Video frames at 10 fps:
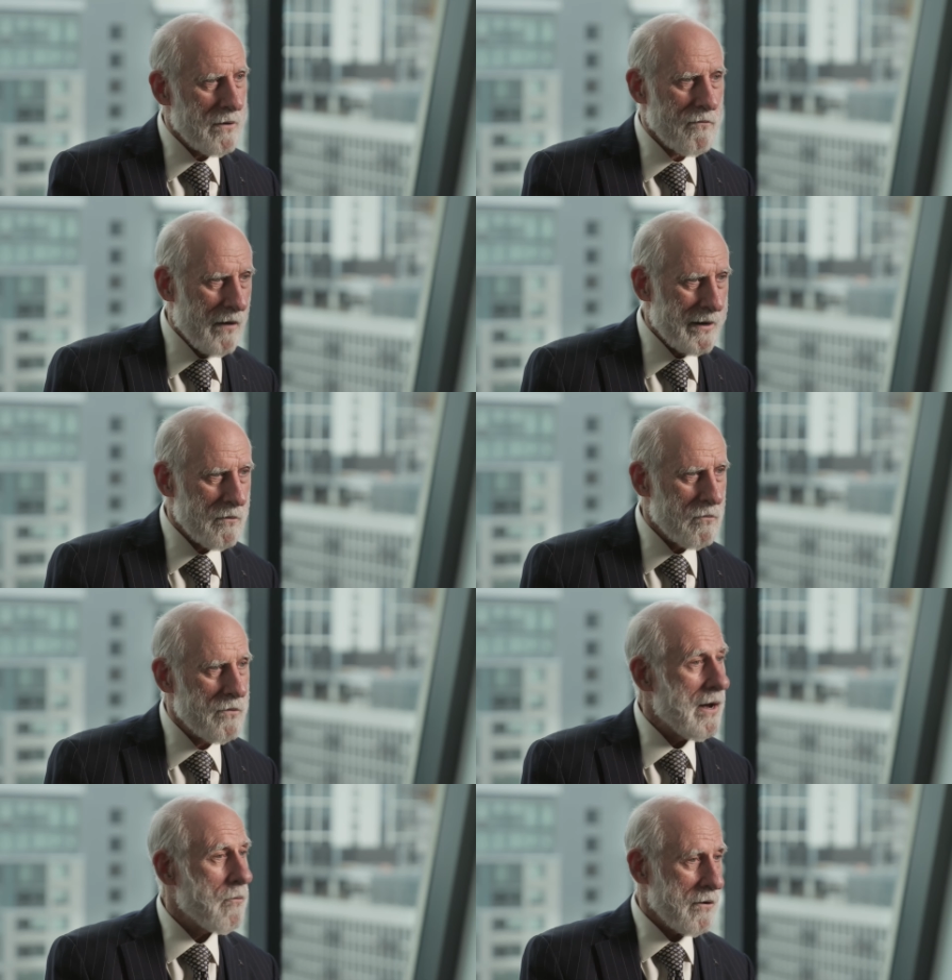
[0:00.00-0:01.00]
infected with
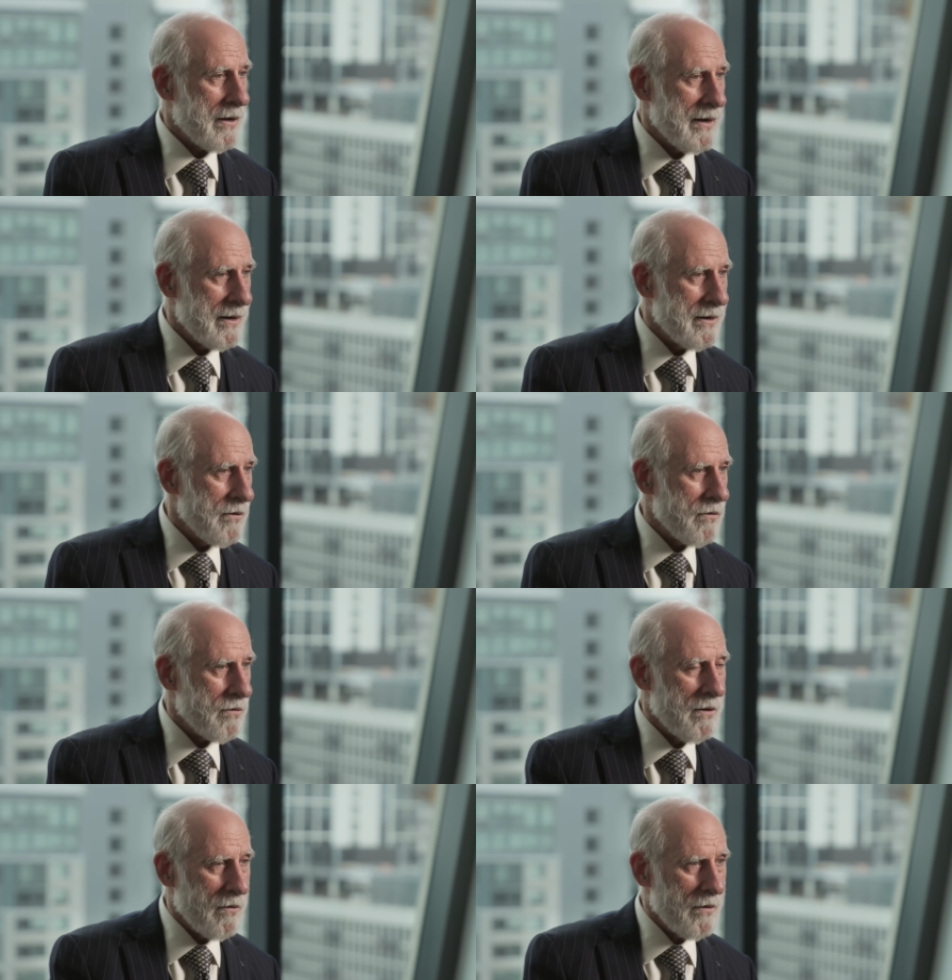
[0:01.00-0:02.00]
networking, and
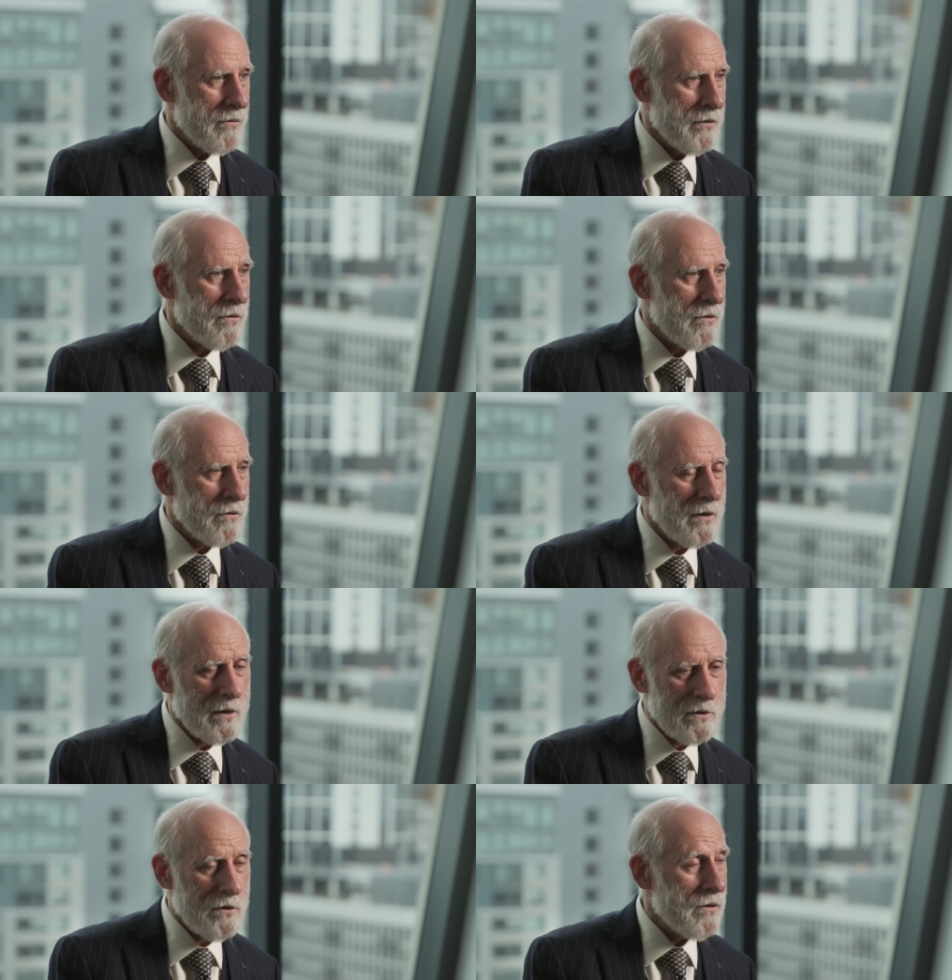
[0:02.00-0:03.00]
it's you know this is
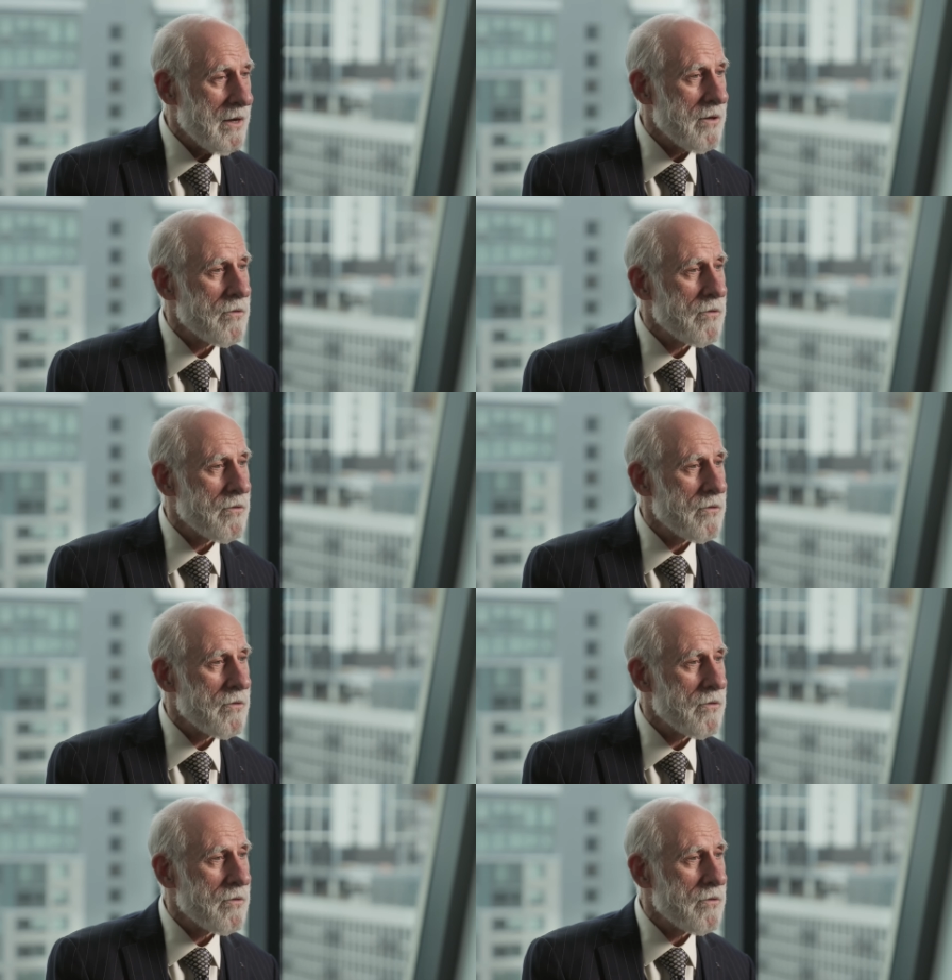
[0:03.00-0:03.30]
a disease